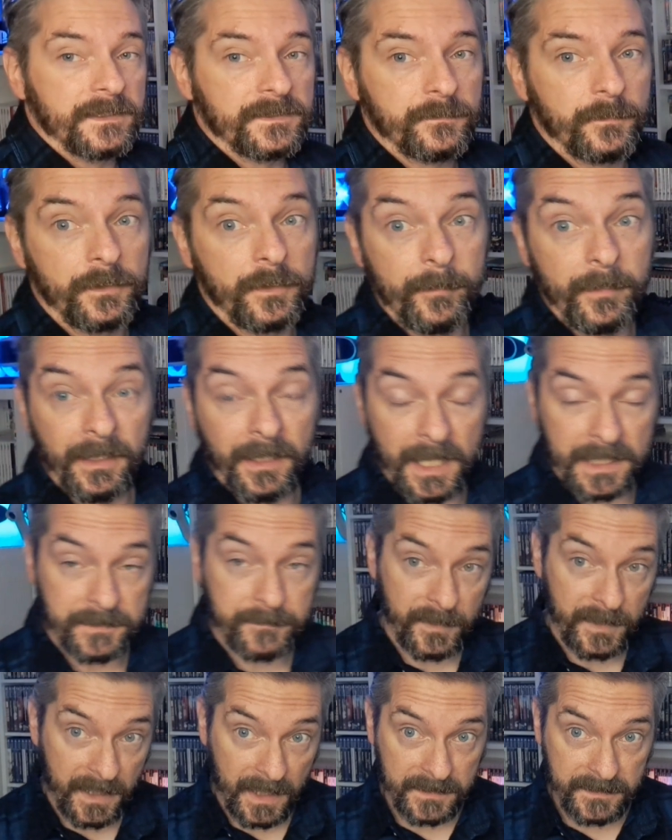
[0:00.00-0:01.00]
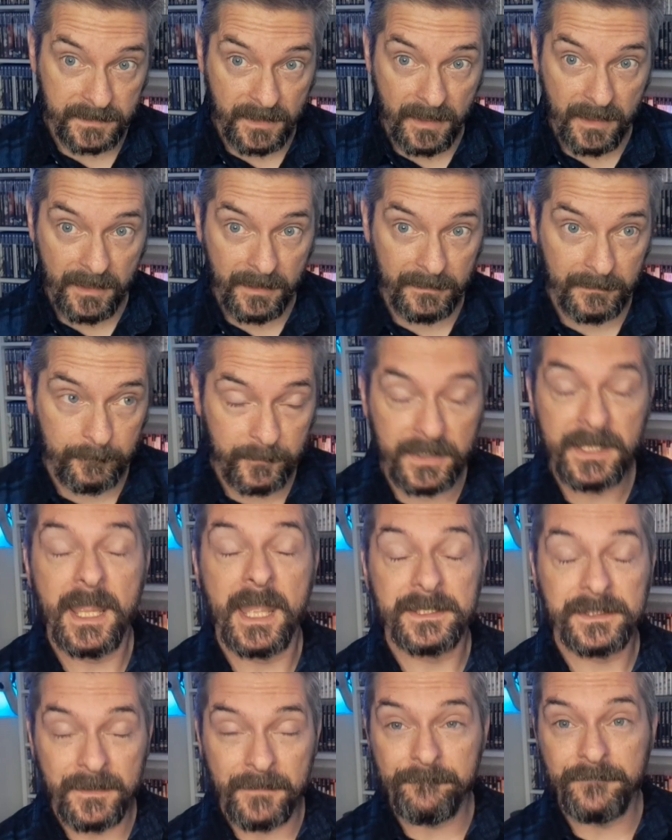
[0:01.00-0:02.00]
this one on my last
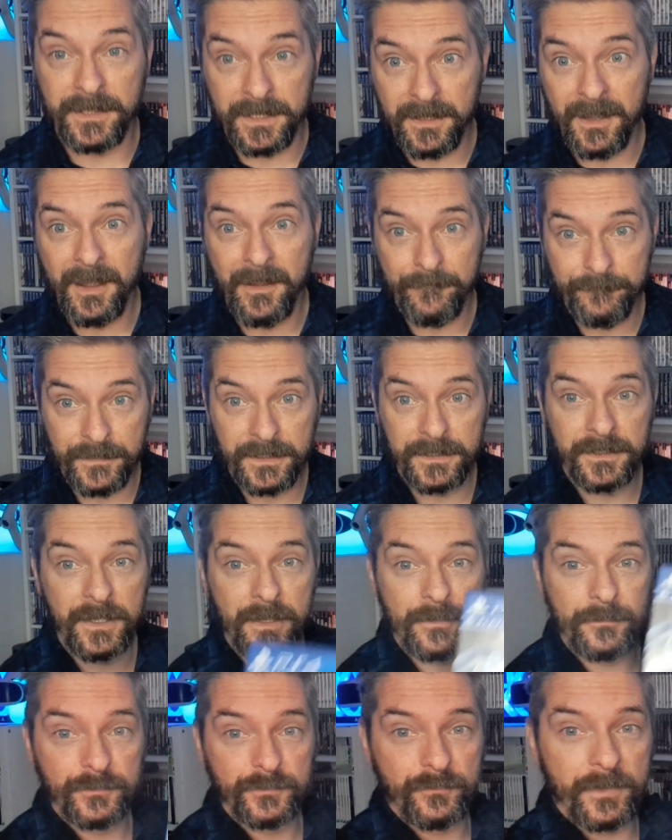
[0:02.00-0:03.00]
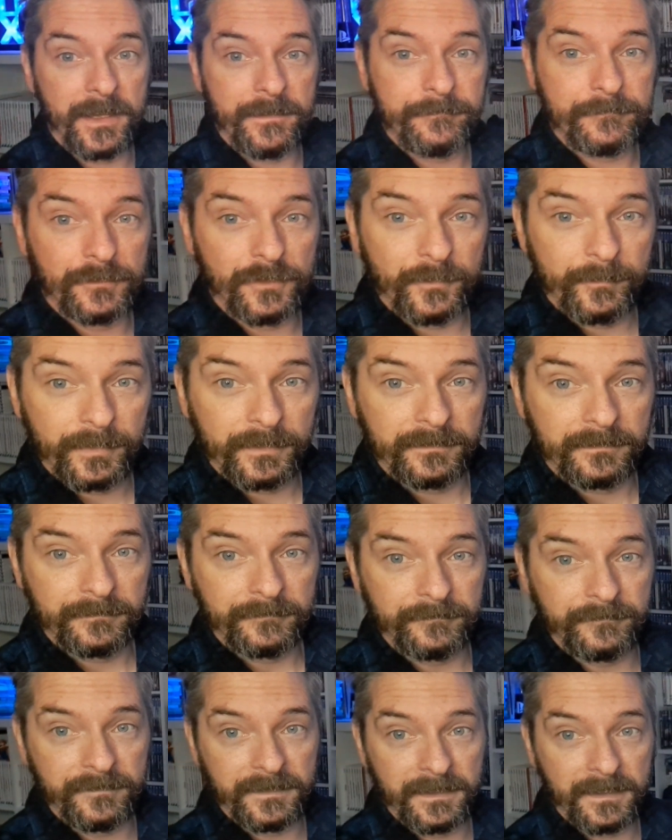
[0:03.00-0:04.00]
PSVR video, Drive Club
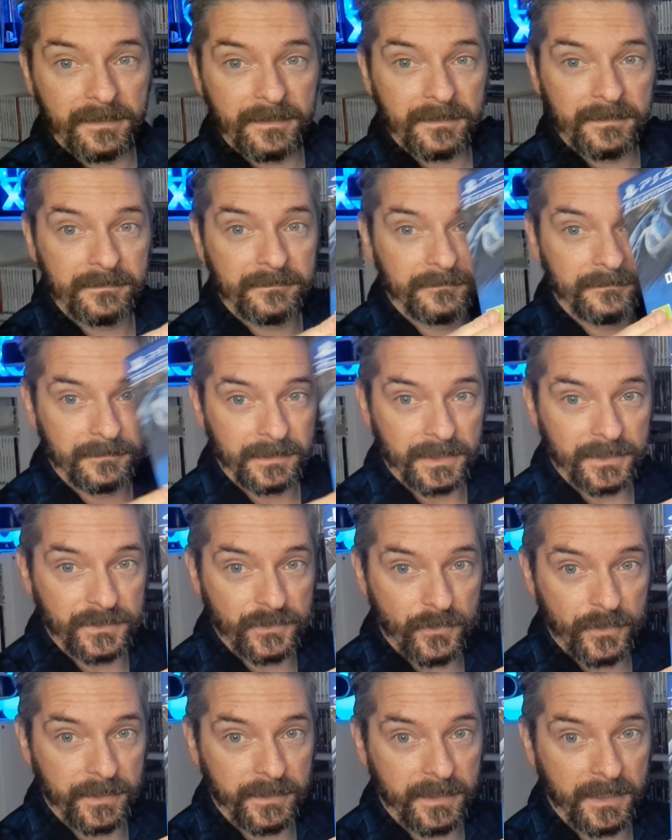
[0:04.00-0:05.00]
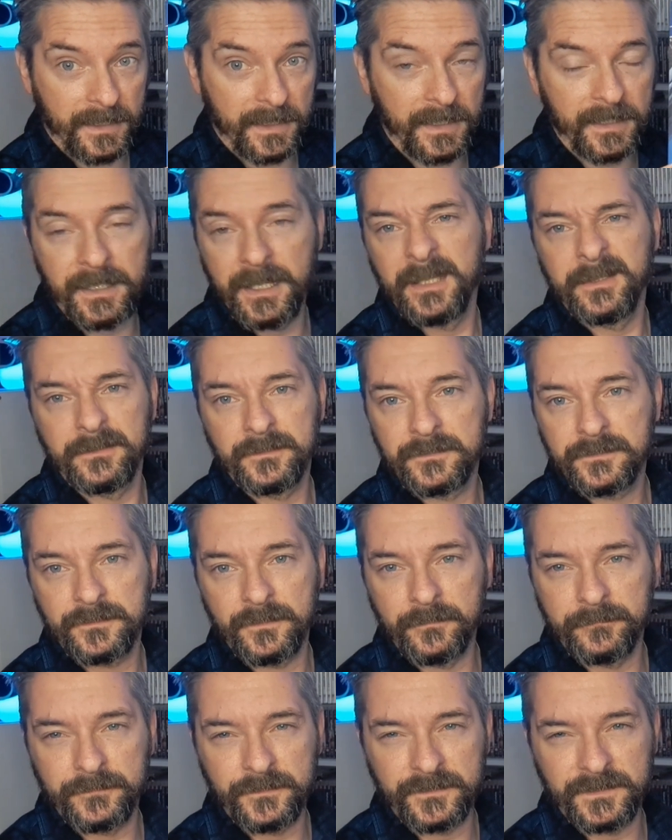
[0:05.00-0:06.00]
VR. Enjoying that. Again,
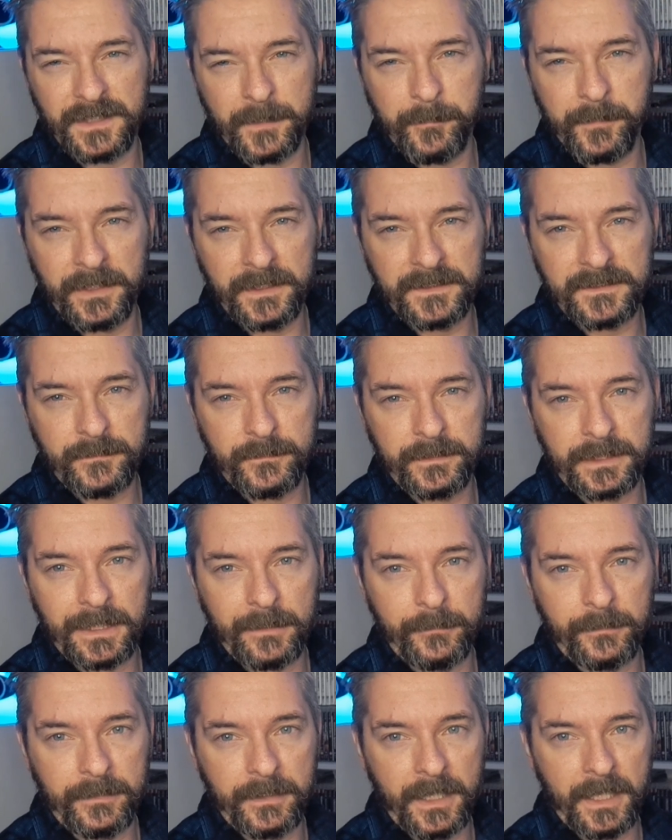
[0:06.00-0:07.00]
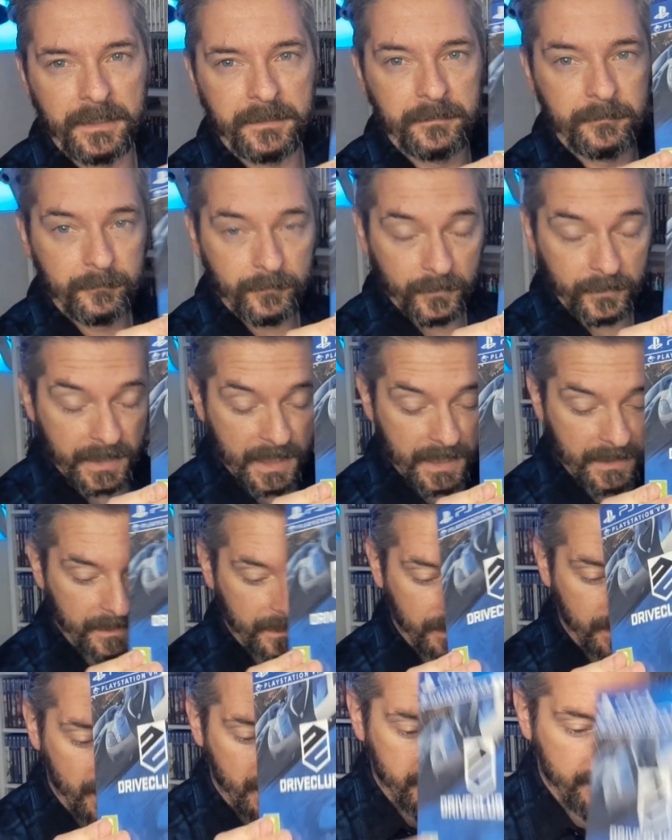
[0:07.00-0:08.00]
sort of just dipping into it now and then. But yeah,
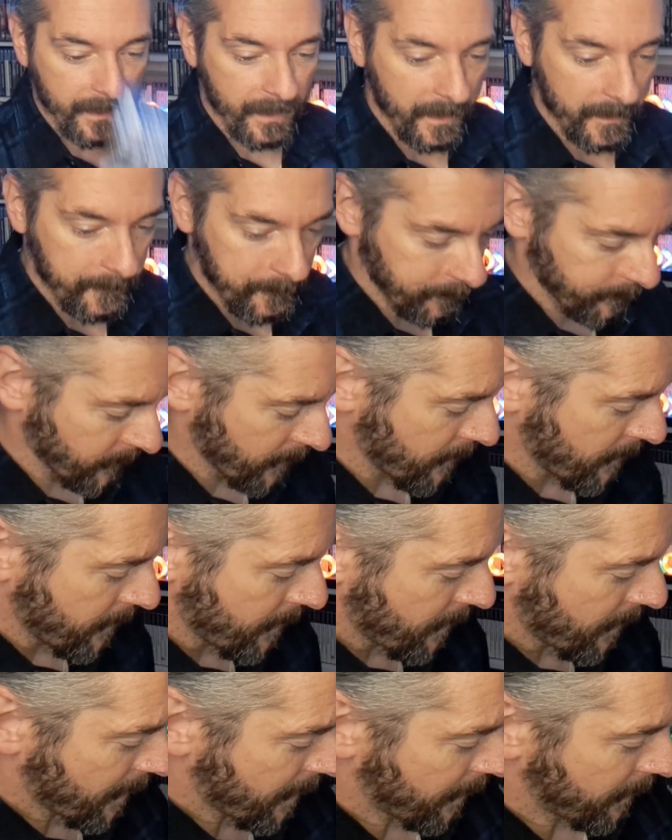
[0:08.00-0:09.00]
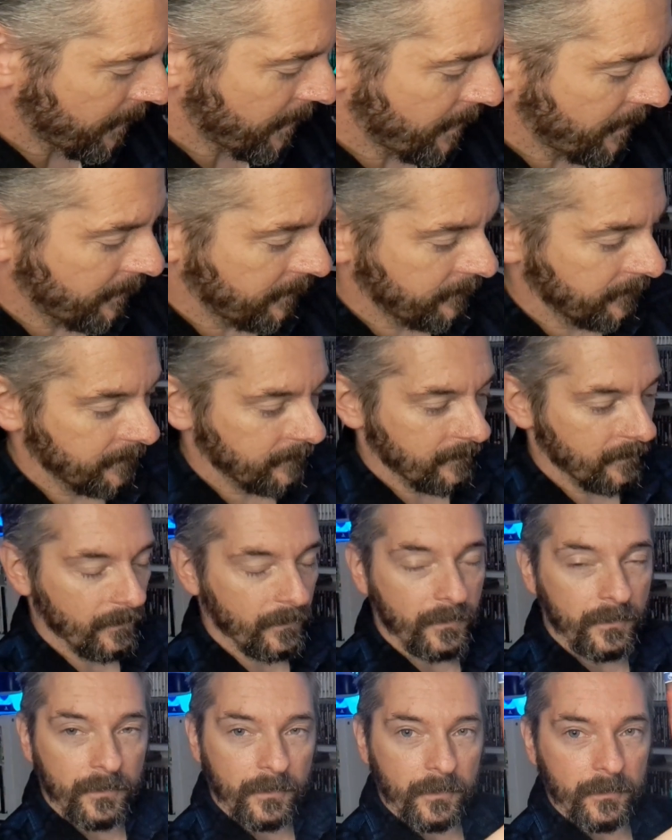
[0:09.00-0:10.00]
I like that. And then
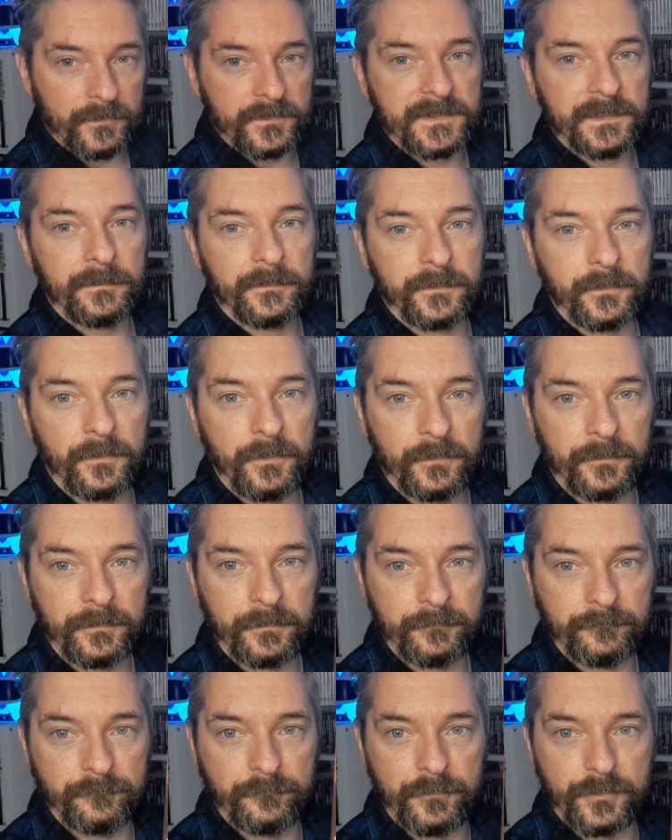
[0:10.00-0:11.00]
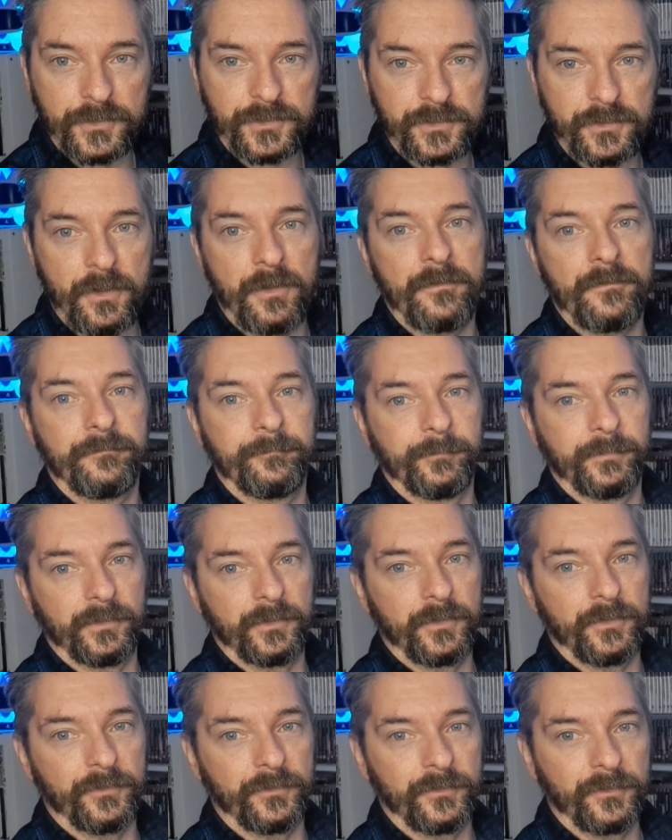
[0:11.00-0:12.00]
Until Dawn, Rush of
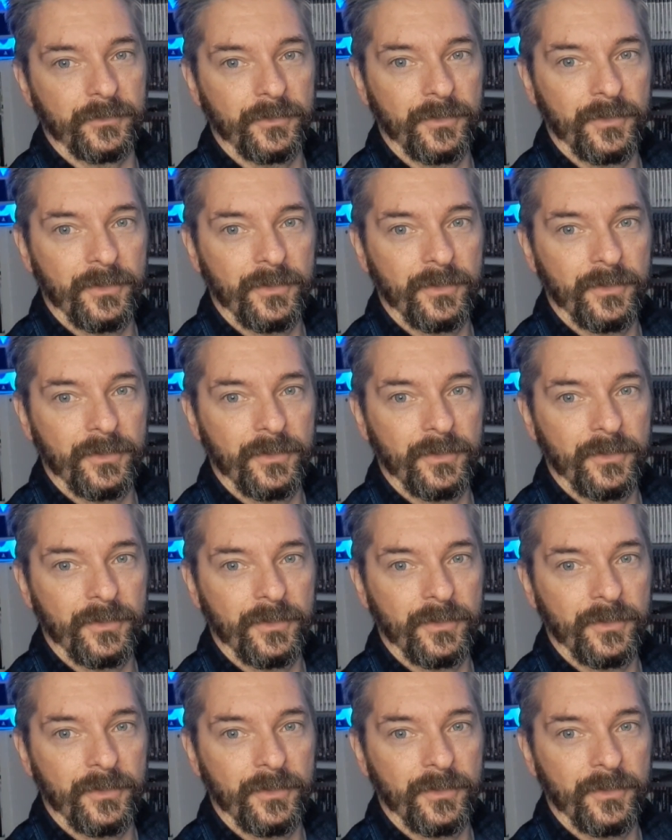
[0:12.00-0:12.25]
Blood.